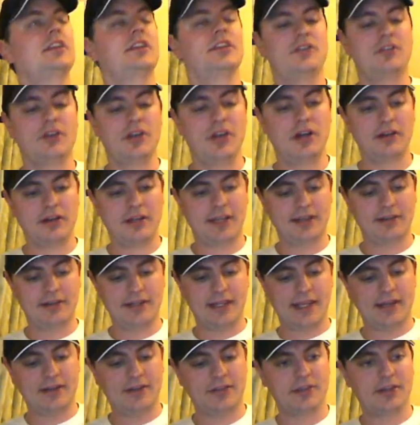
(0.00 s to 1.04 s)
you can't kill
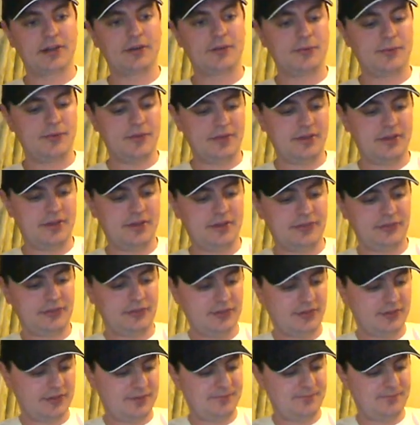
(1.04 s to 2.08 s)
anything with
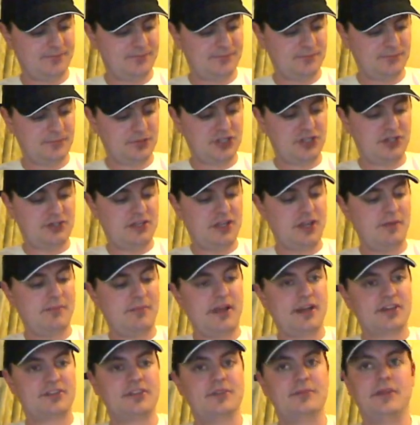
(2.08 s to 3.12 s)
this, which I'll come
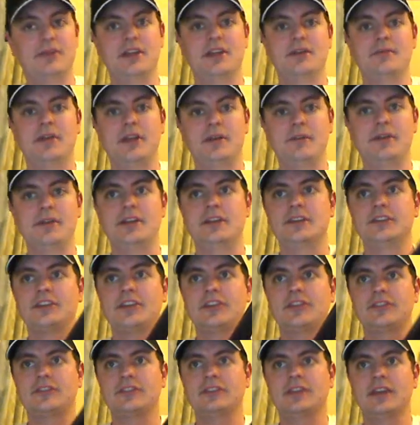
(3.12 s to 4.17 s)
back to in a minute, but I mean,
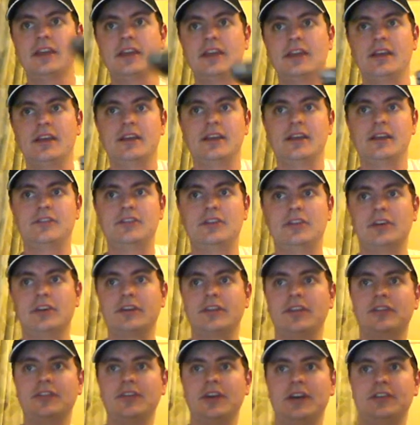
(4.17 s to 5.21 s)
just if you look
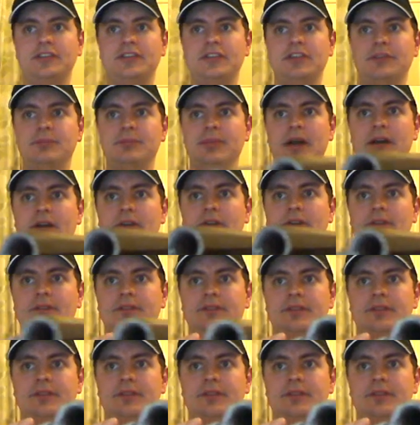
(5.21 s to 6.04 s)
at the size of this barrel,